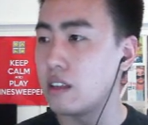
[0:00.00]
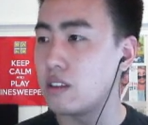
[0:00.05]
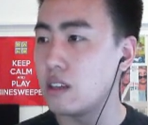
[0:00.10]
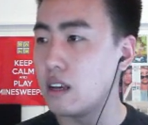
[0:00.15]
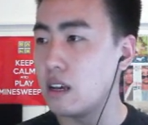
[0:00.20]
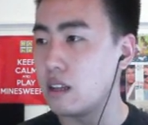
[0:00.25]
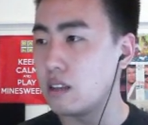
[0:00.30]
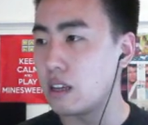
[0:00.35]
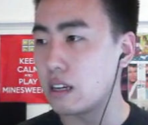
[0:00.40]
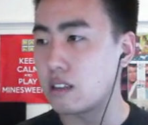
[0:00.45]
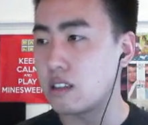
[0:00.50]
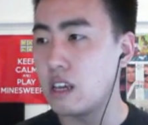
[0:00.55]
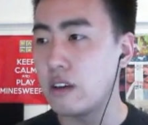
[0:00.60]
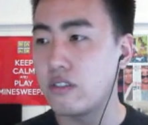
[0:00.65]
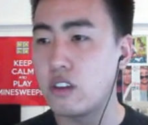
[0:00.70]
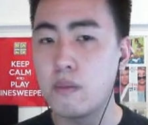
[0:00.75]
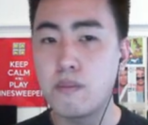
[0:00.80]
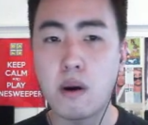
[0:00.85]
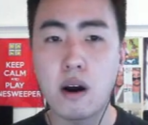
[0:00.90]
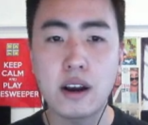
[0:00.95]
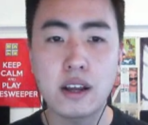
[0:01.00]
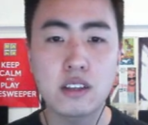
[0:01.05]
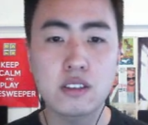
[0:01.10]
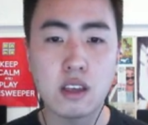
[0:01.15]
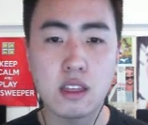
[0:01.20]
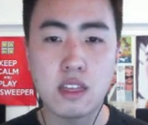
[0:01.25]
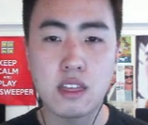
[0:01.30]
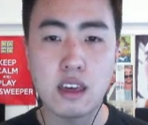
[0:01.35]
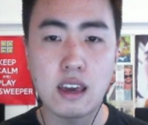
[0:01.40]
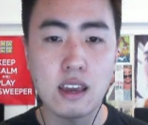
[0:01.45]
like TF2 botting is a
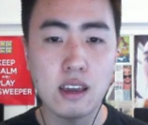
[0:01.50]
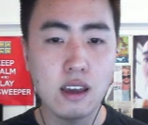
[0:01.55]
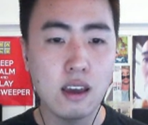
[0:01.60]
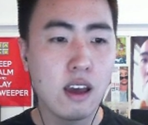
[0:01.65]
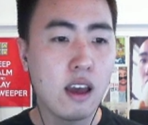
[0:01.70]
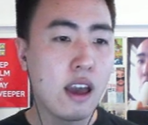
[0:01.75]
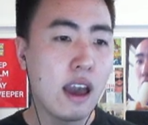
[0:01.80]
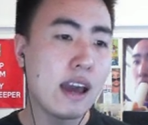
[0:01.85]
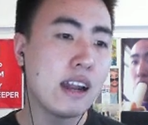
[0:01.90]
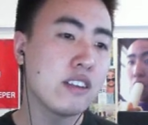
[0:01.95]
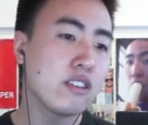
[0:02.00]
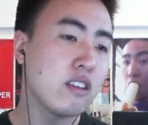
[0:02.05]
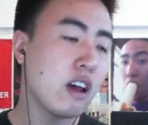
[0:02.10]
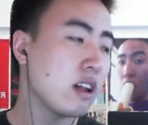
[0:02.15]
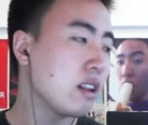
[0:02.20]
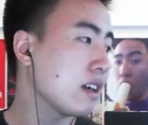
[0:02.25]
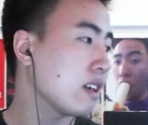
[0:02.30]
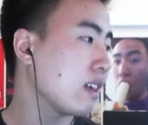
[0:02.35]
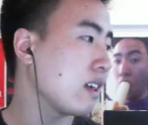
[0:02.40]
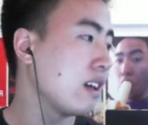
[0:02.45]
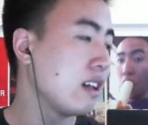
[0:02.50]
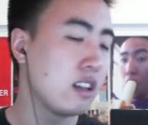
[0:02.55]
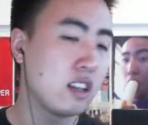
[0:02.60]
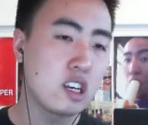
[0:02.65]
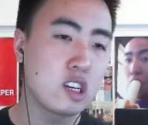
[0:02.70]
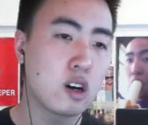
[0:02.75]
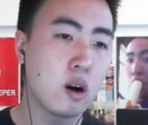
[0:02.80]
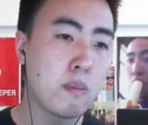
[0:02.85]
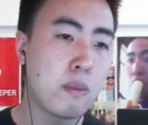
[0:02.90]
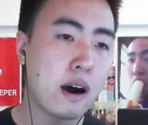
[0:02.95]
thing. And it's not like
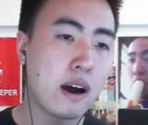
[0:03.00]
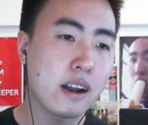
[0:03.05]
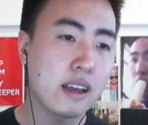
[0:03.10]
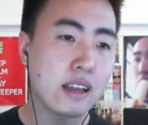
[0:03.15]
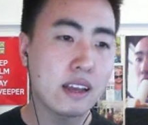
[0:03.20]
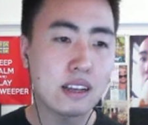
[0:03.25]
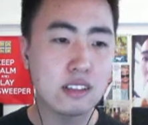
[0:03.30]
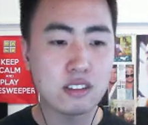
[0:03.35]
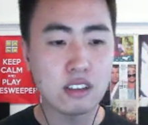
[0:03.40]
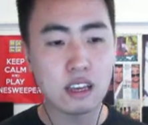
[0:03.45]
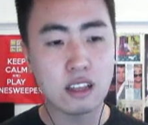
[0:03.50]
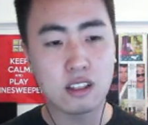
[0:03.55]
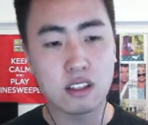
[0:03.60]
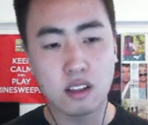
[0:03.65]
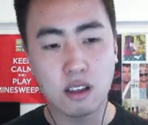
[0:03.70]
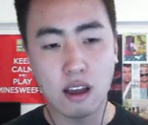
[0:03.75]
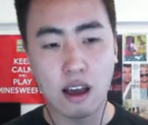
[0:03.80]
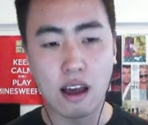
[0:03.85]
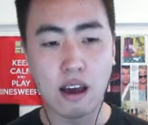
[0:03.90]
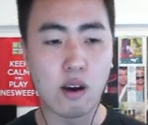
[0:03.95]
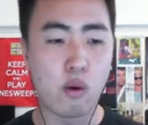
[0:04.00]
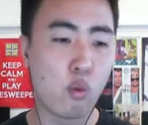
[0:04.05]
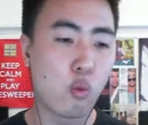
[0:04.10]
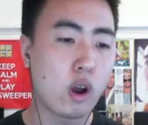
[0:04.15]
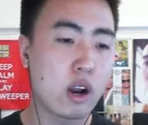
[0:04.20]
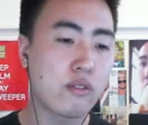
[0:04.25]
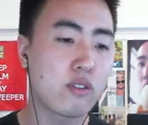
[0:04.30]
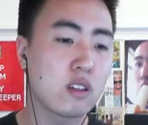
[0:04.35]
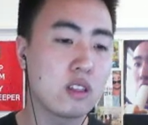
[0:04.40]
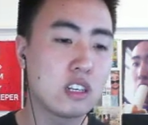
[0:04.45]
illegal botting. It's like
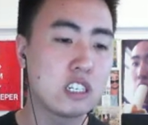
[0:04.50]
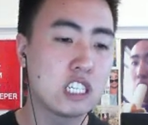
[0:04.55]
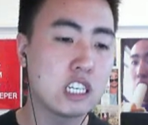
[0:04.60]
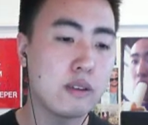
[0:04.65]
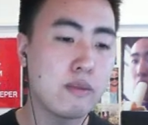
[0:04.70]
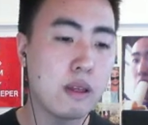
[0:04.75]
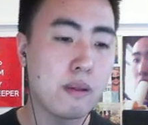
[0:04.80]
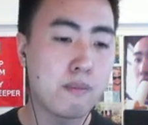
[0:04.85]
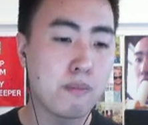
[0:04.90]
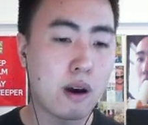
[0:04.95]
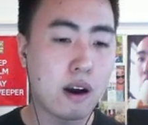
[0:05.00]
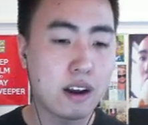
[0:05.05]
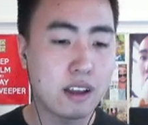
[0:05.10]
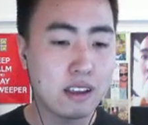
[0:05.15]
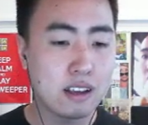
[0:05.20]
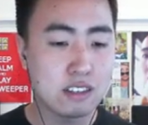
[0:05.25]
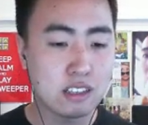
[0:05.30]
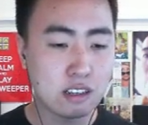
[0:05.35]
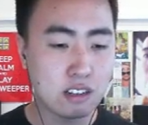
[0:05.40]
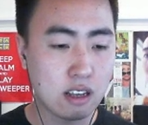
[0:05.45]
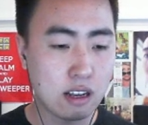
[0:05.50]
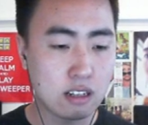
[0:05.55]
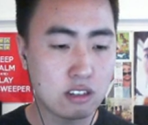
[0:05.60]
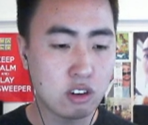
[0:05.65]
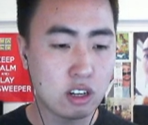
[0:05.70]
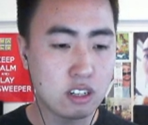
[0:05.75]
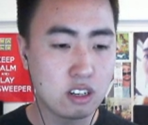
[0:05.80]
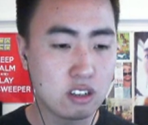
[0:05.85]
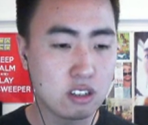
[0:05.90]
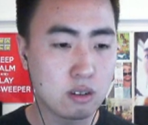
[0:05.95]
whatever legitimate botting is. I
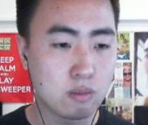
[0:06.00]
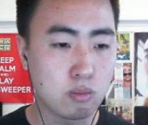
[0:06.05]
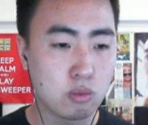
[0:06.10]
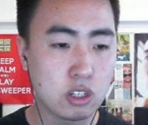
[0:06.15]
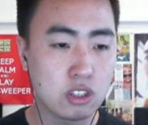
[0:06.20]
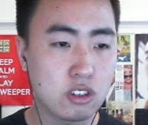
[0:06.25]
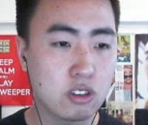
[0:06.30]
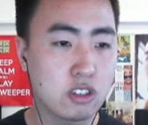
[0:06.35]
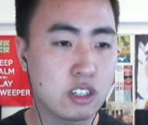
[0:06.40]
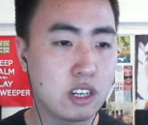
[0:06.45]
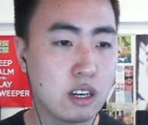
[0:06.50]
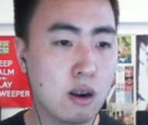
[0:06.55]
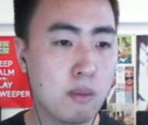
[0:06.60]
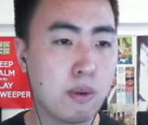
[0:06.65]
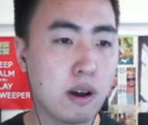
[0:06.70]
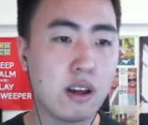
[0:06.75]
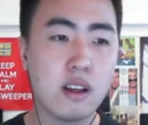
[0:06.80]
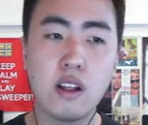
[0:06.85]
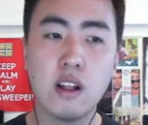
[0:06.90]
tried to do some research here, but